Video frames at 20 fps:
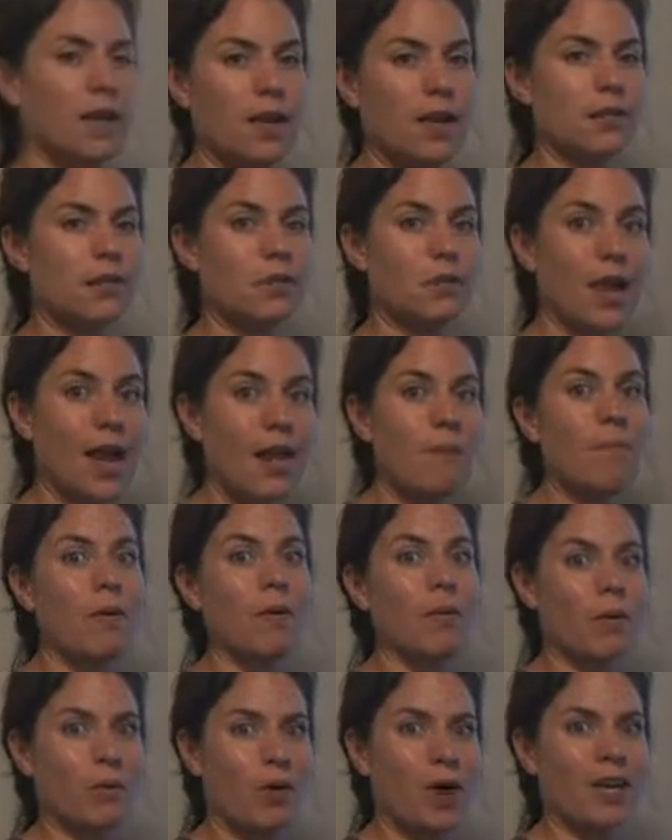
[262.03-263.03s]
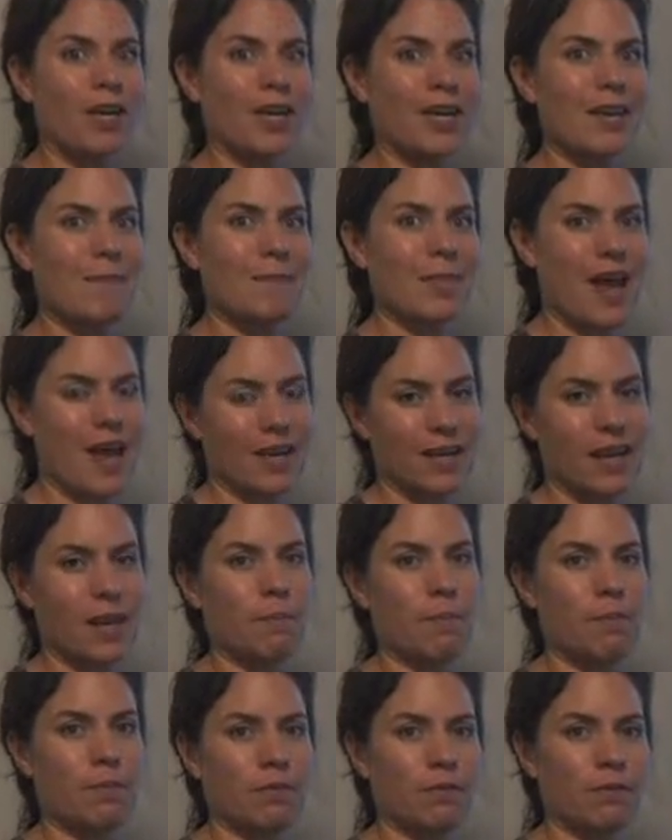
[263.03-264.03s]
it's okay, but we want to keep that
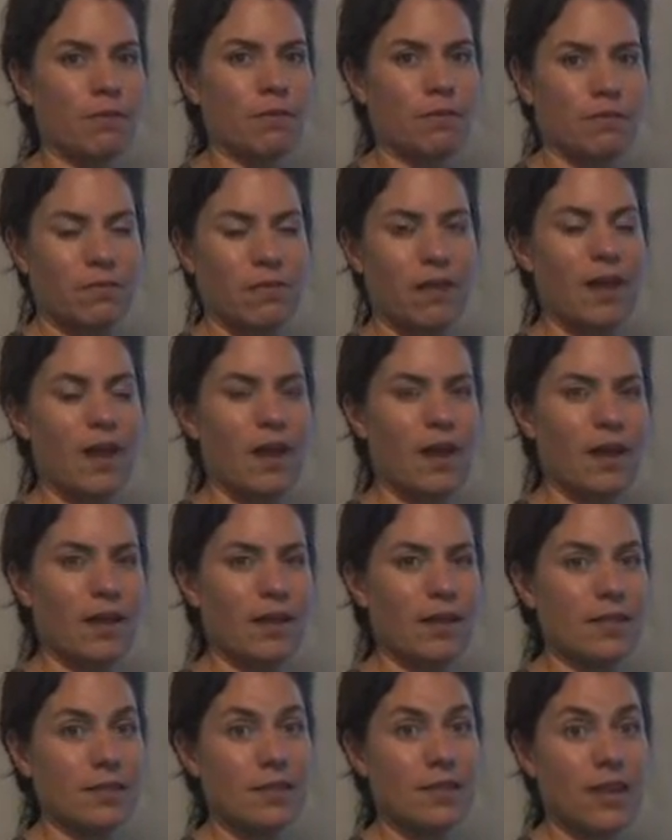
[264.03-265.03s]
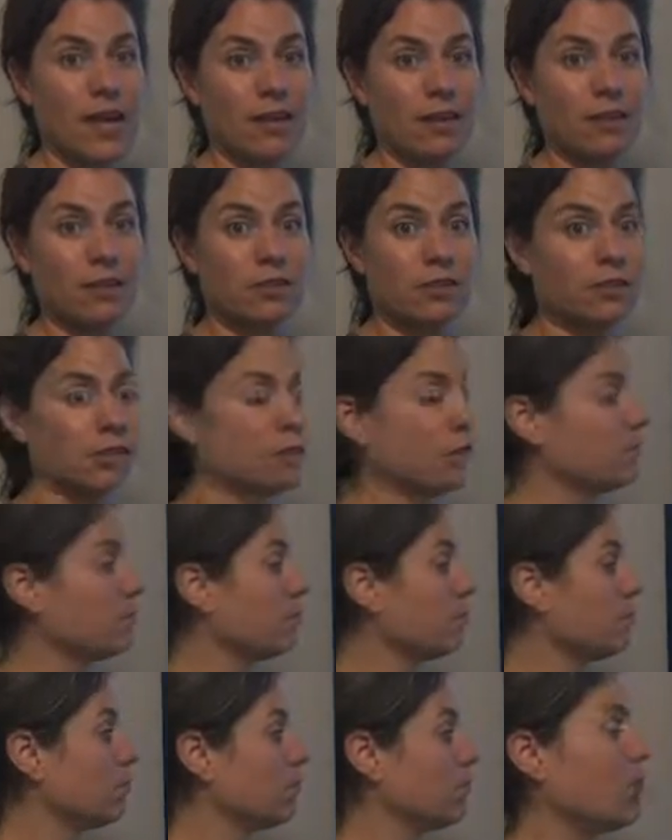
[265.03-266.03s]
number in the sellers.
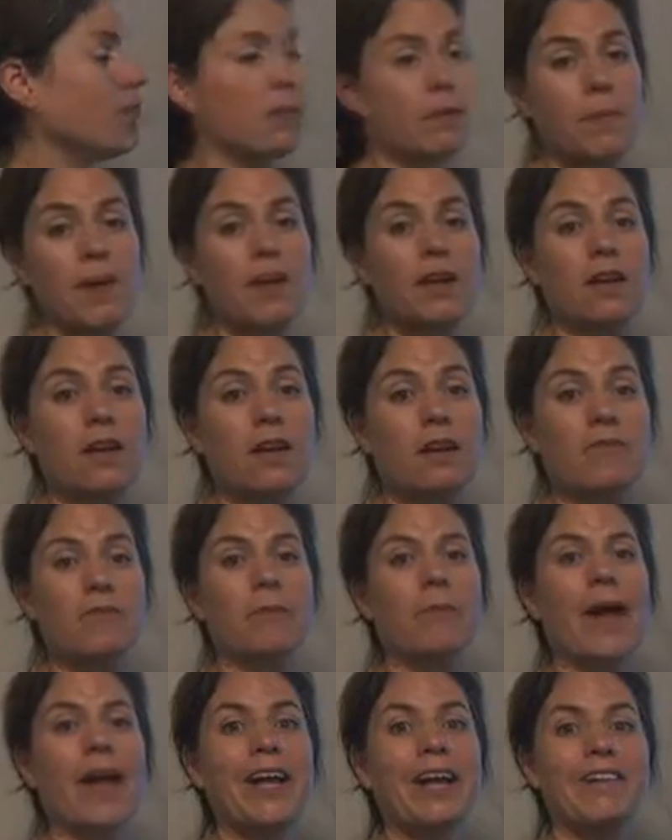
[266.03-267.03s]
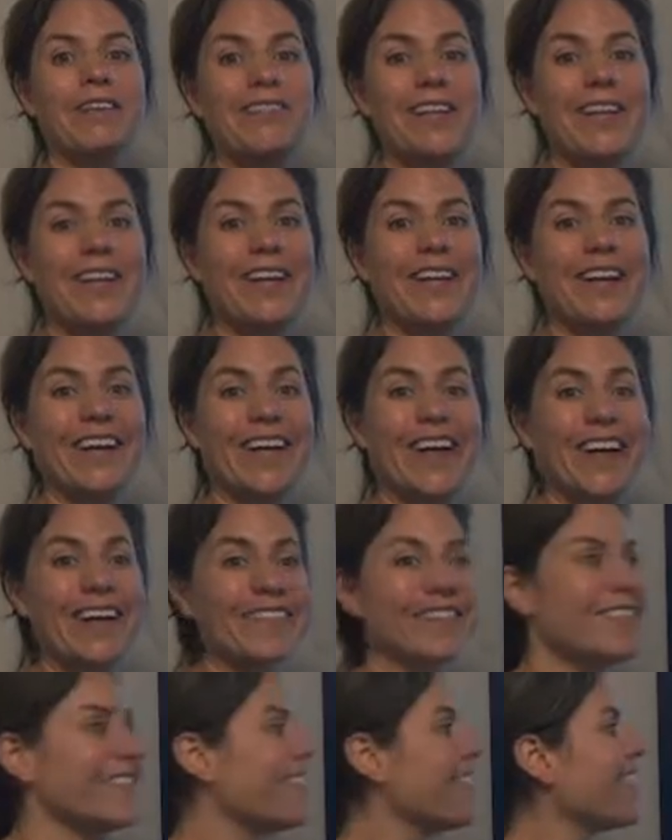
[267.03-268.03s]
Well, depending on if you're buying or selling, I
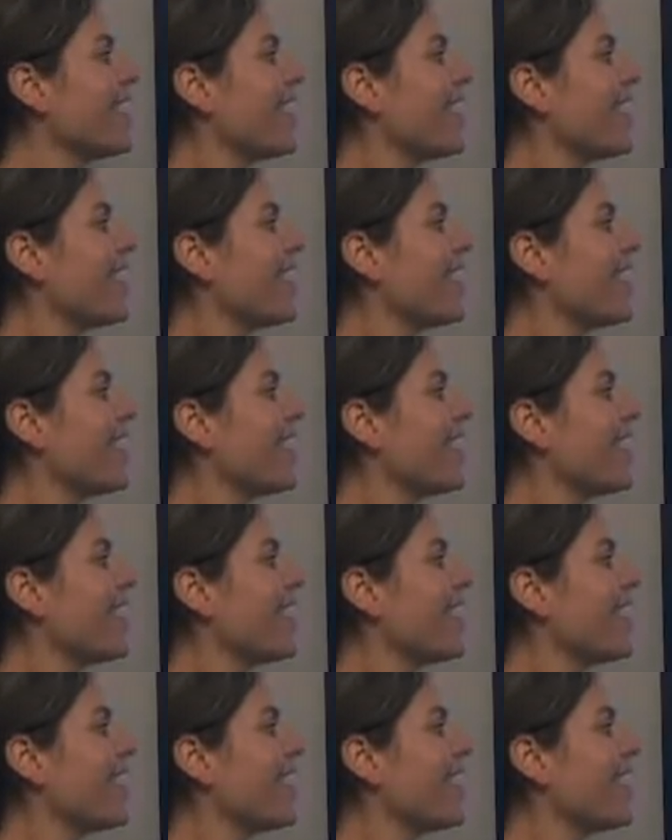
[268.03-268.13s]
guess.